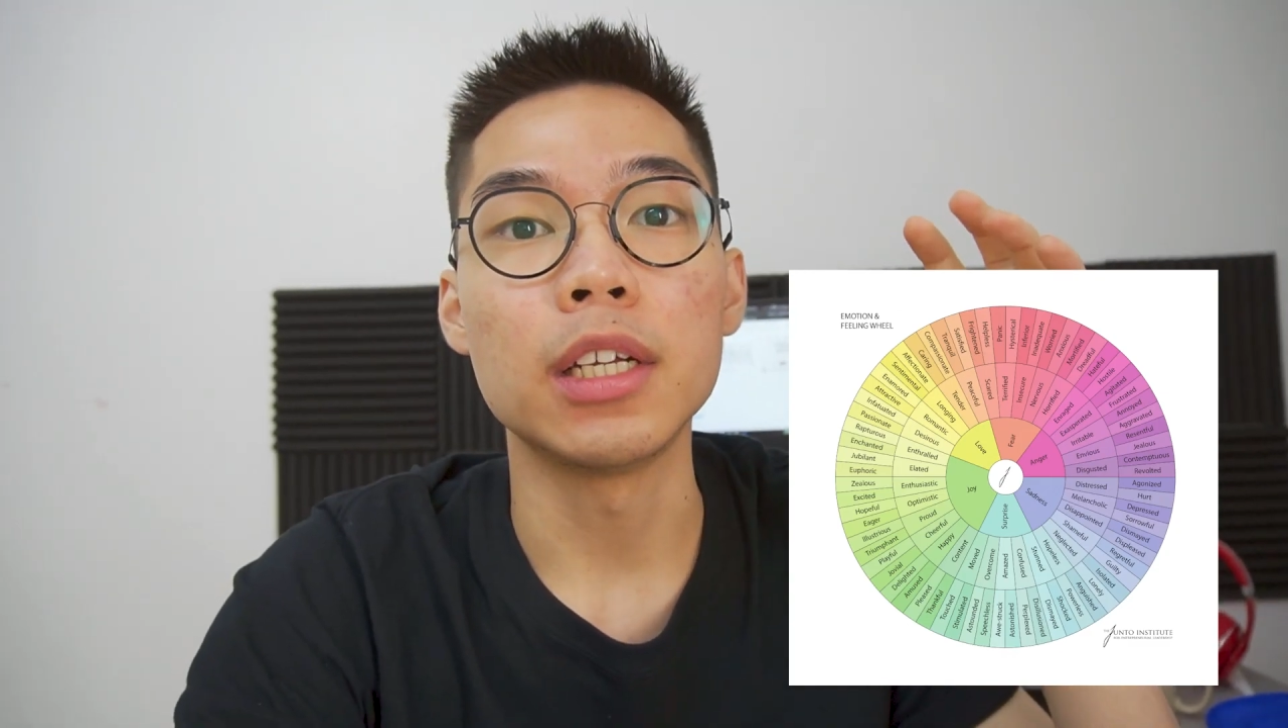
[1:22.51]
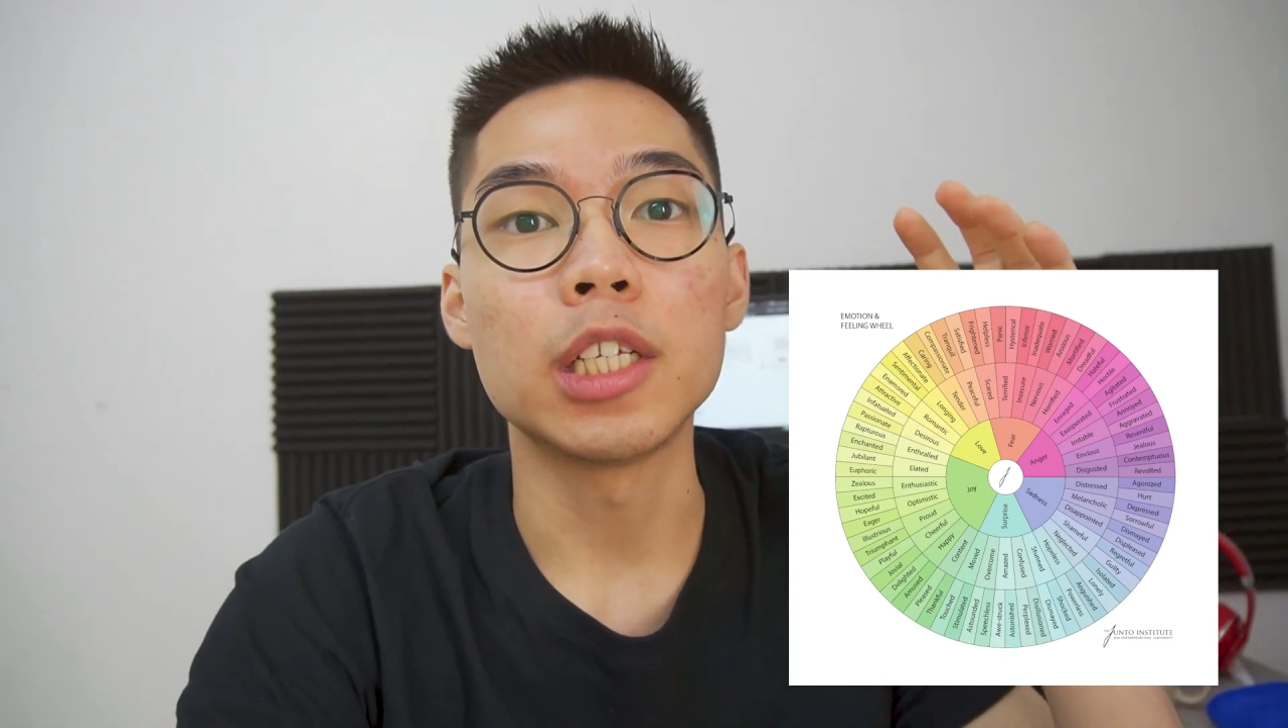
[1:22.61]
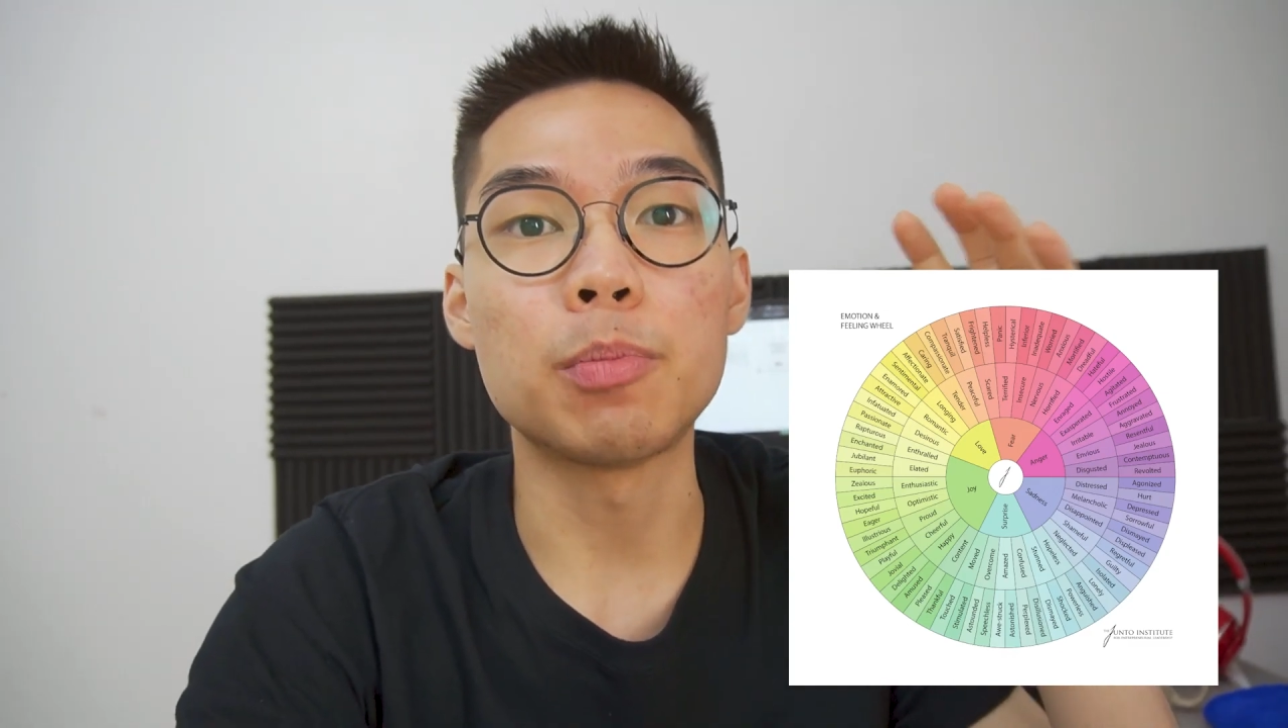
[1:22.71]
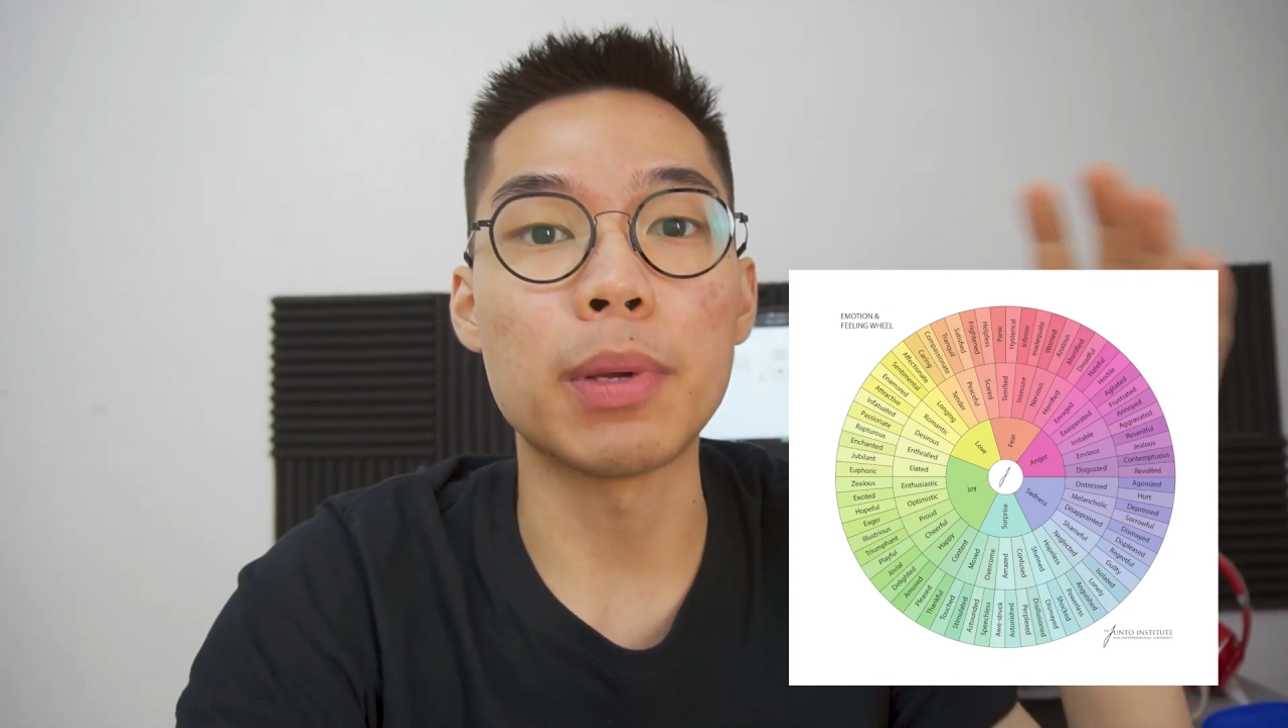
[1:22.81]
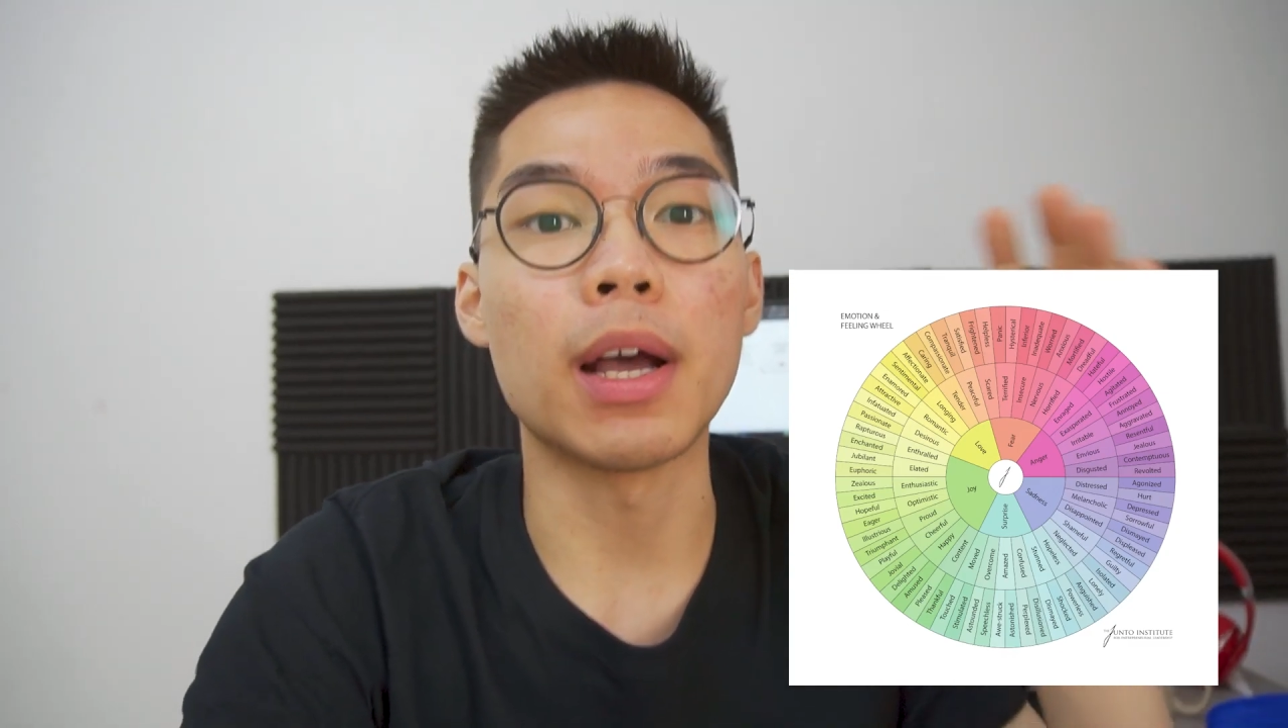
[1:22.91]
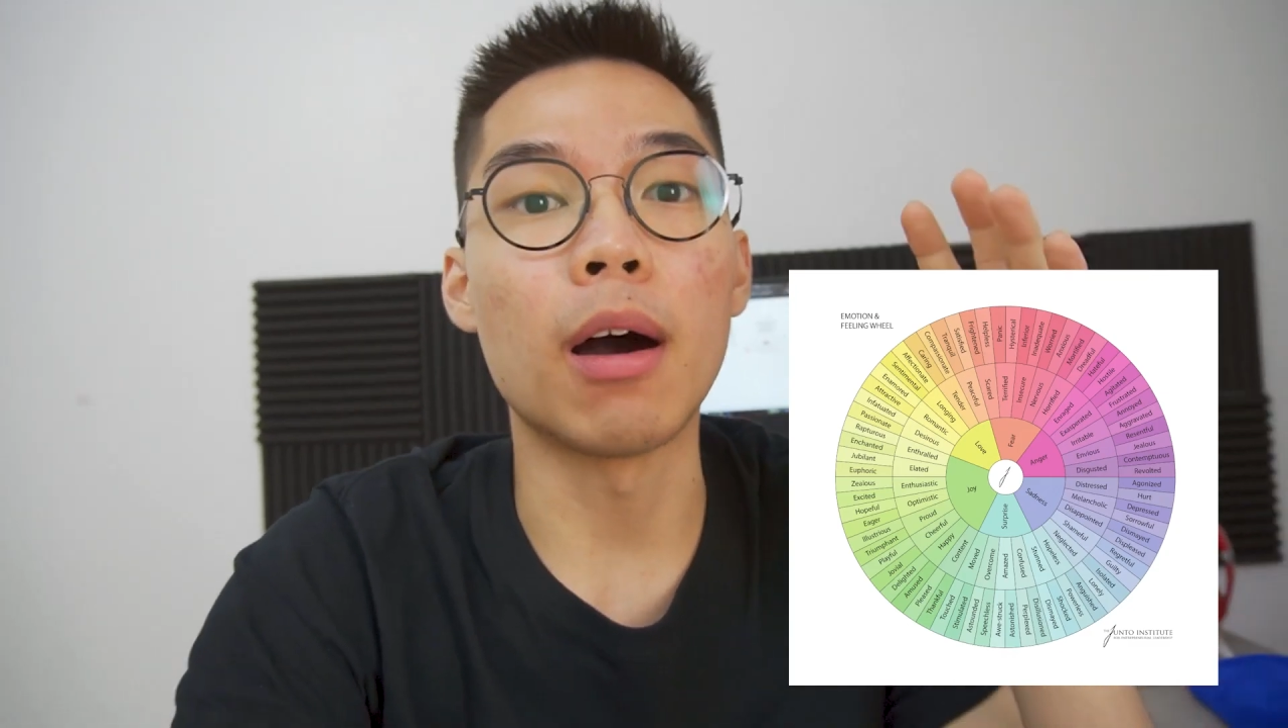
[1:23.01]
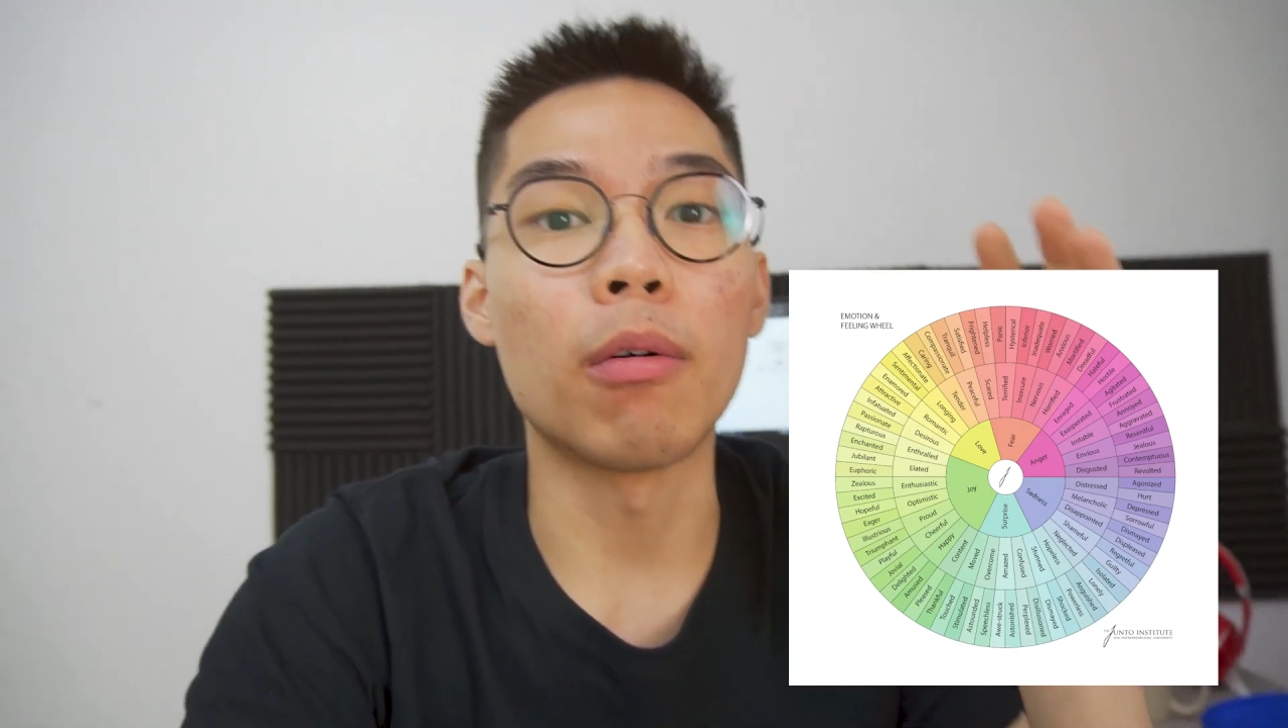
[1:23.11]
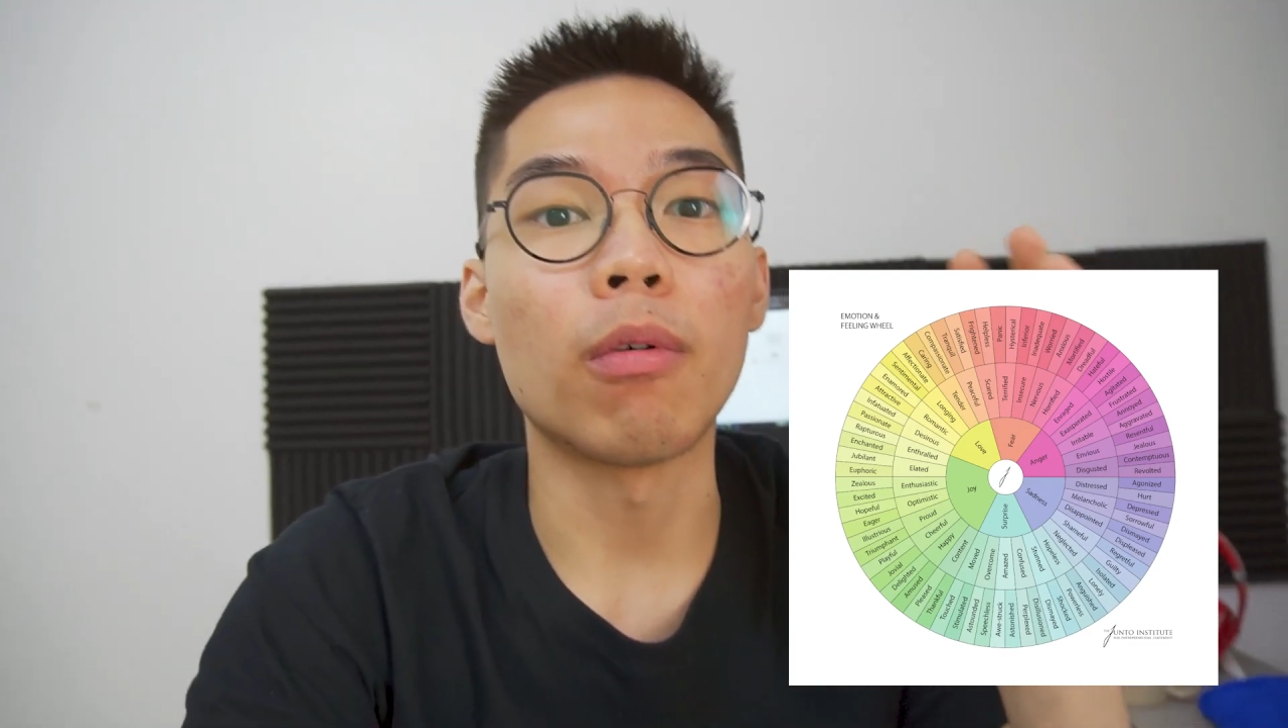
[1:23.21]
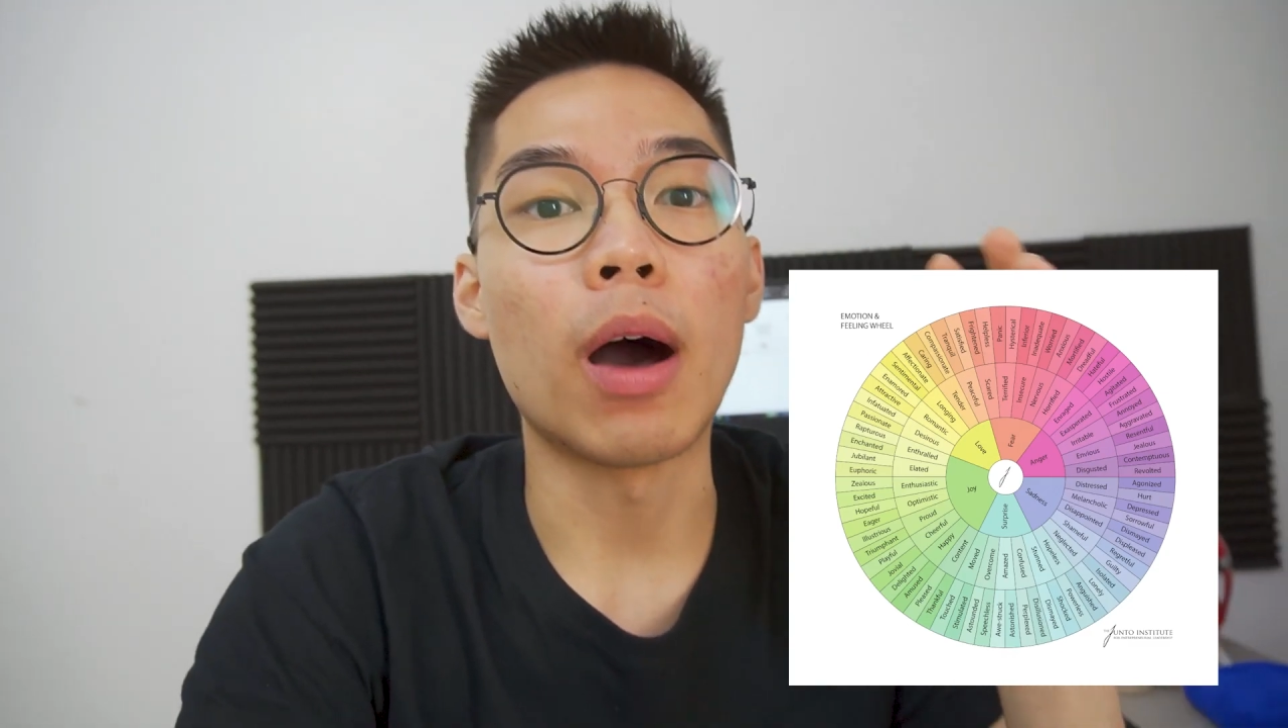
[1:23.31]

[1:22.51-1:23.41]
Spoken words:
speak out